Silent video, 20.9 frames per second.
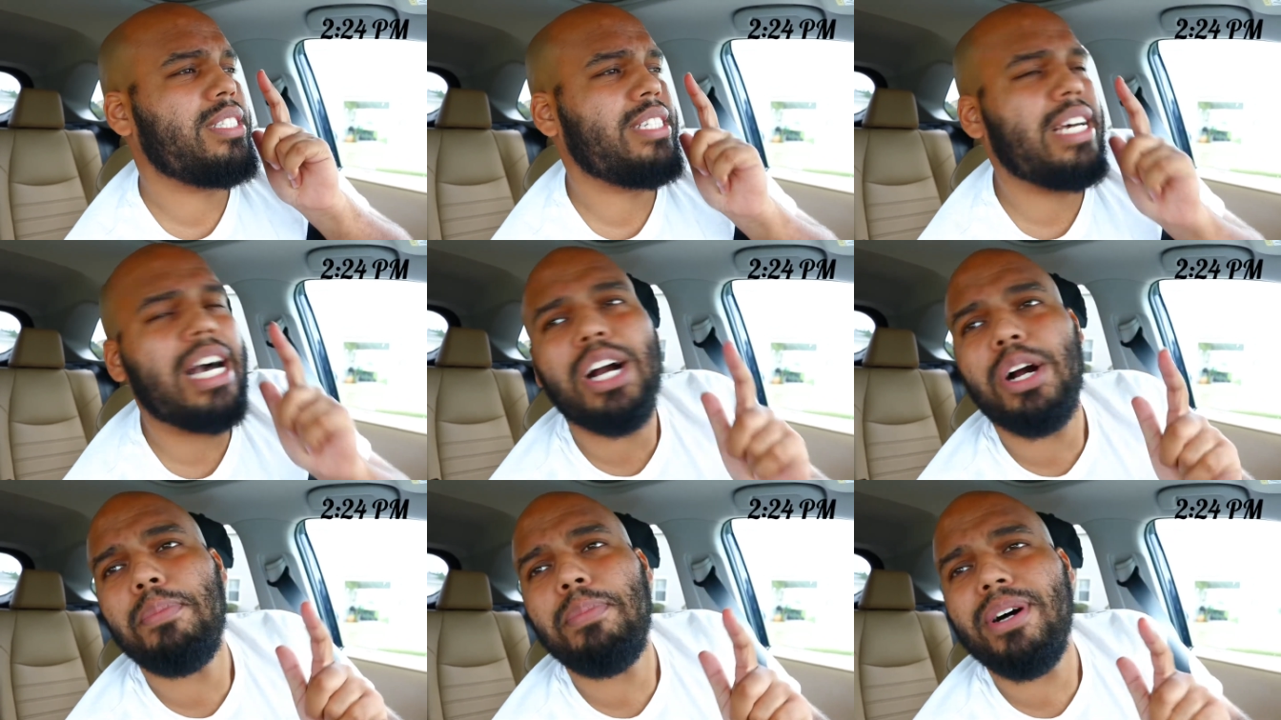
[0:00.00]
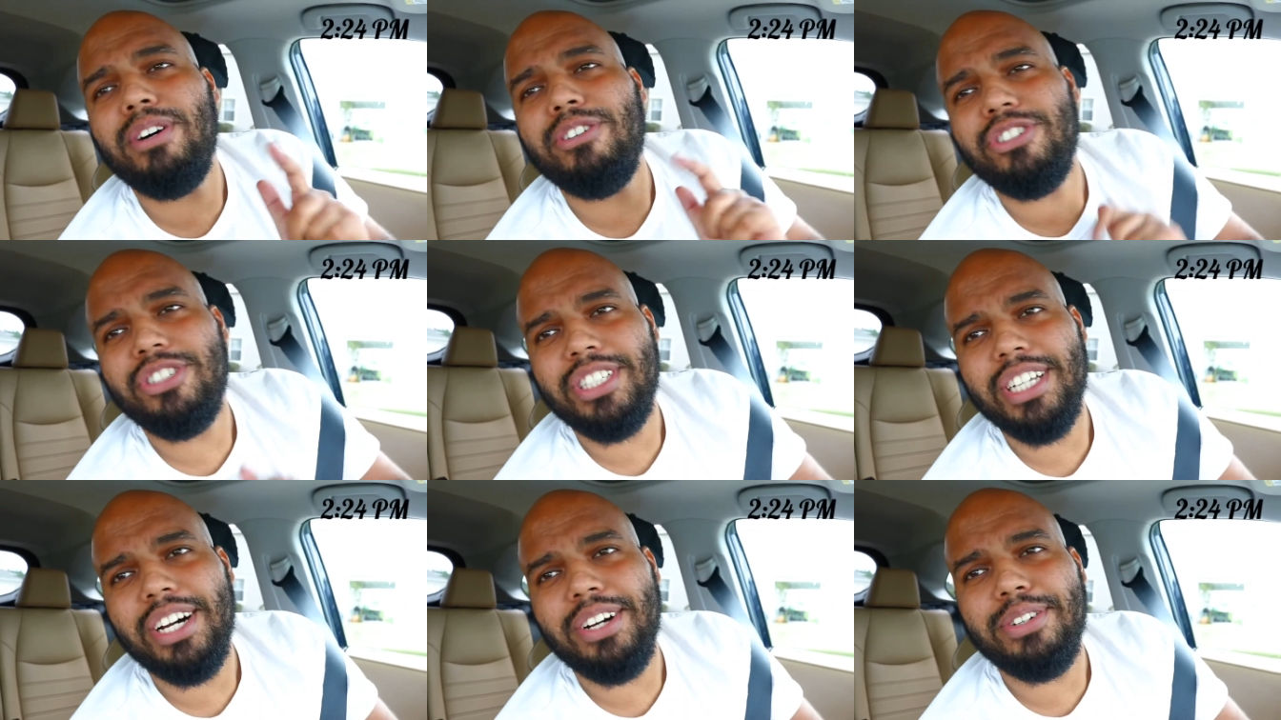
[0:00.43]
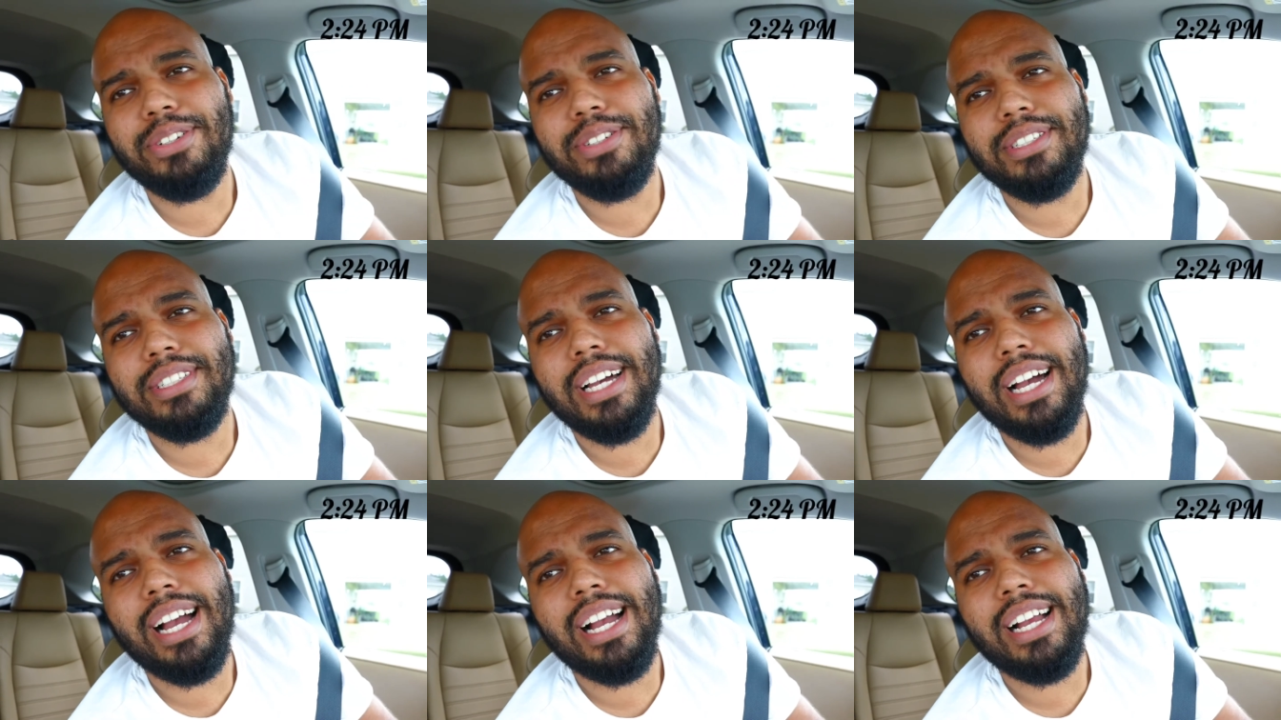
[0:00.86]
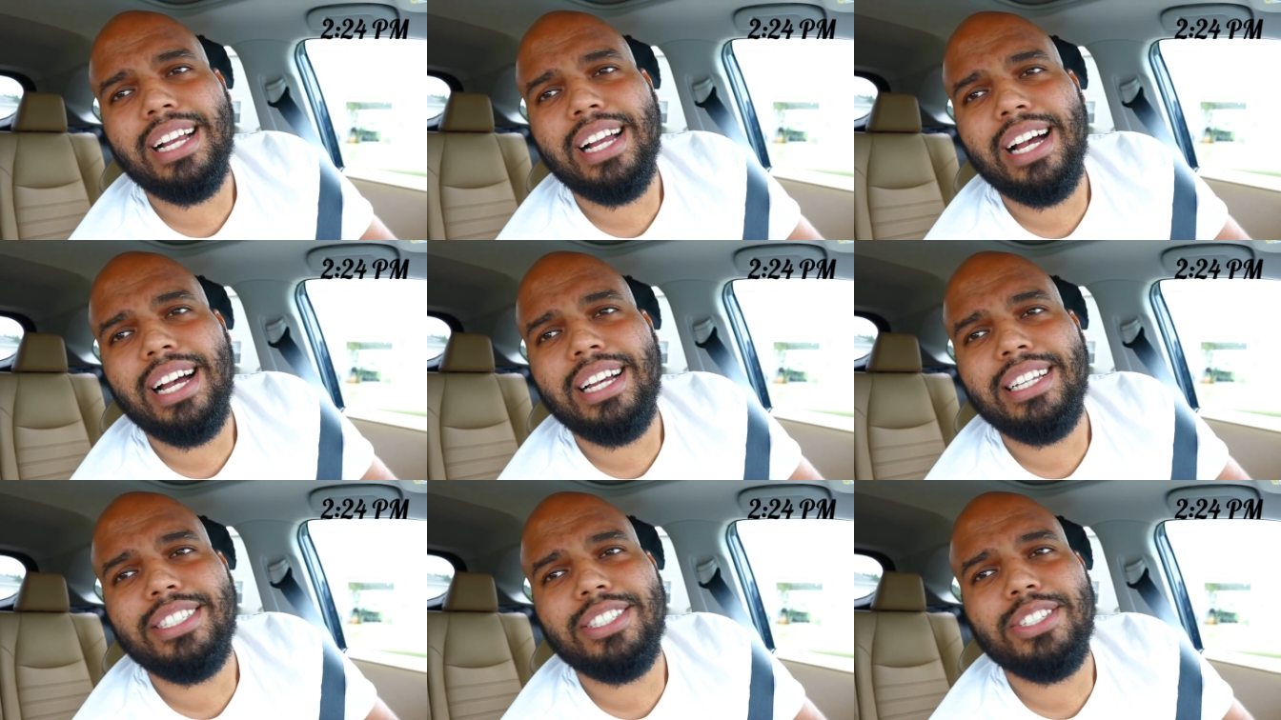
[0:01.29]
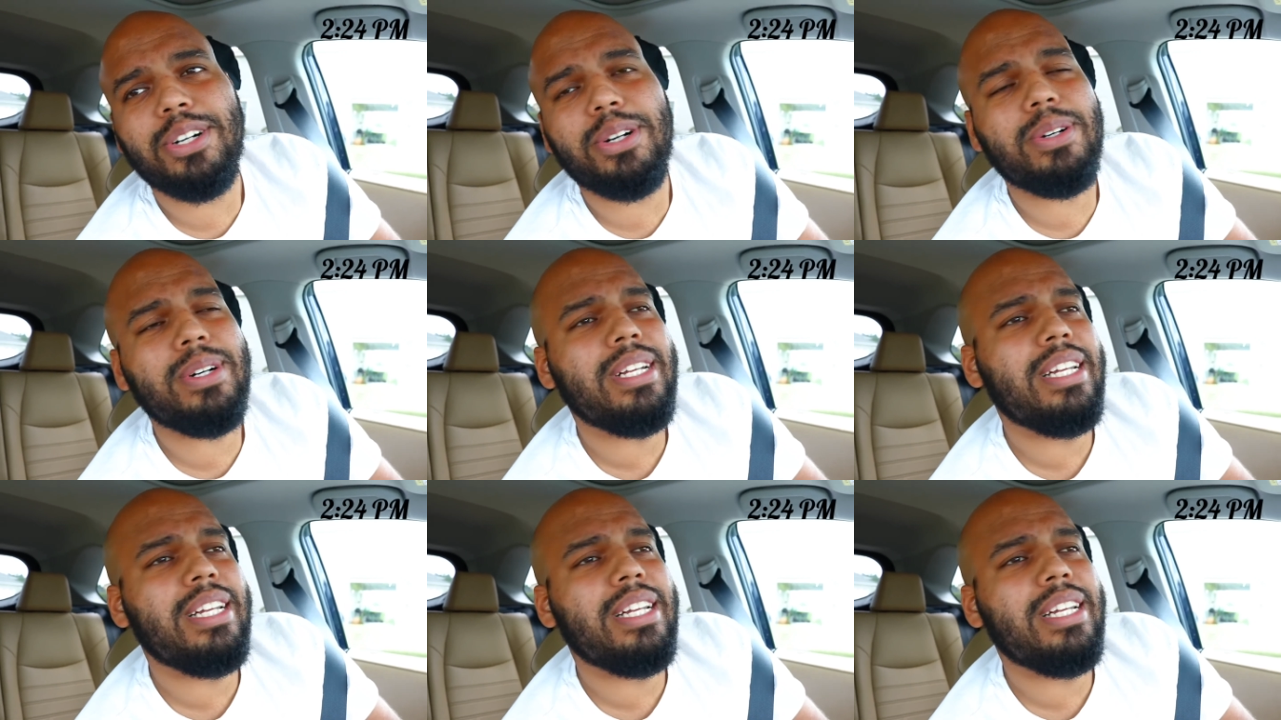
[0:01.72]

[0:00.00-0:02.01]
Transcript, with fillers: Taco Bell shells. Alright guys, so